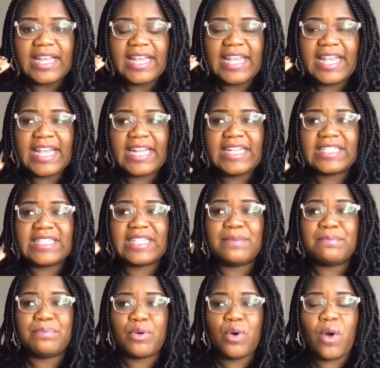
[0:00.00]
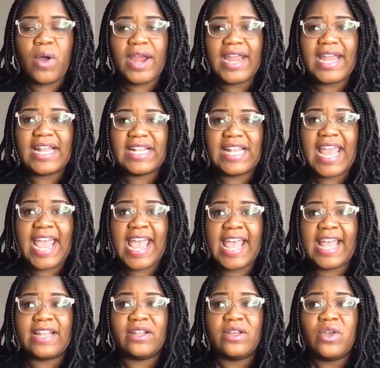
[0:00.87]
it is important
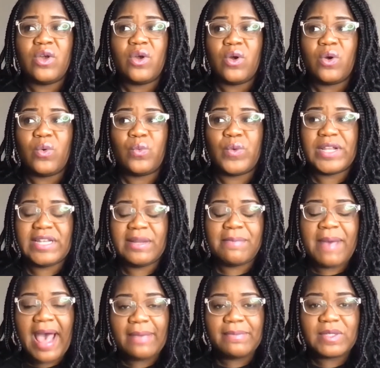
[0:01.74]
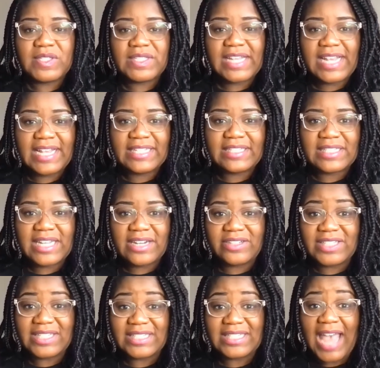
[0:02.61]
that when the Bible says
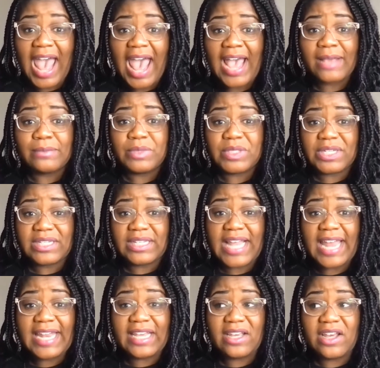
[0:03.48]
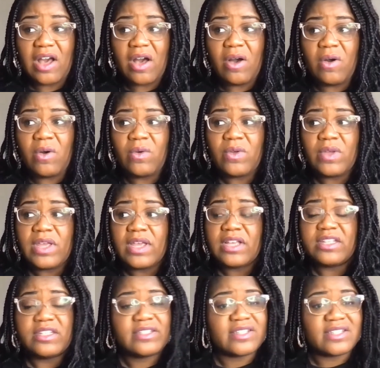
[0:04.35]
there's a time to let it go,
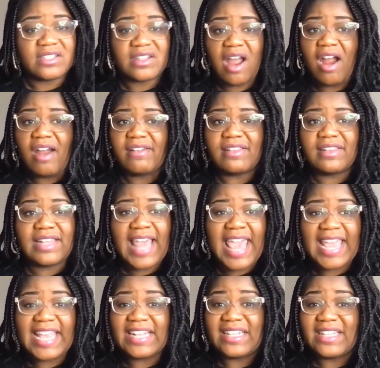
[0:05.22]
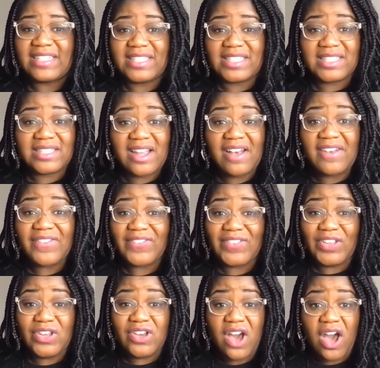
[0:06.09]
start letting the stuff
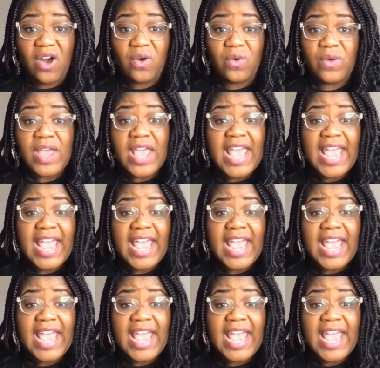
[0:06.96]
go.